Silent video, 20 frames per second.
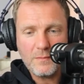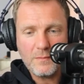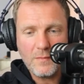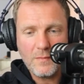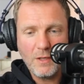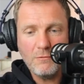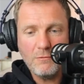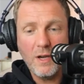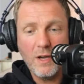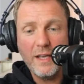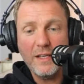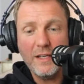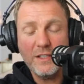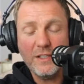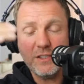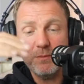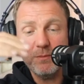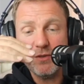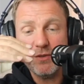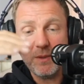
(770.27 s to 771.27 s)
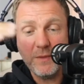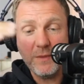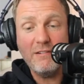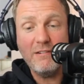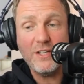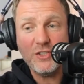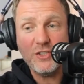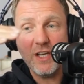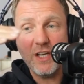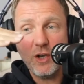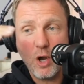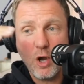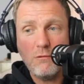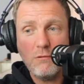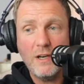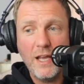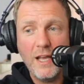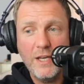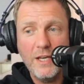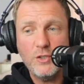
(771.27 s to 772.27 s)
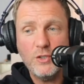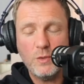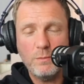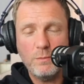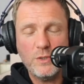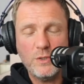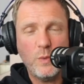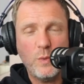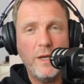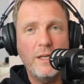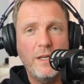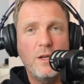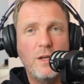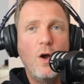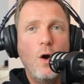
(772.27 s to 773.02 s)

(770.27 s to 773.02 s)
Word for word: Right? It's some, some, there's actually a correlation yeah. between yeah.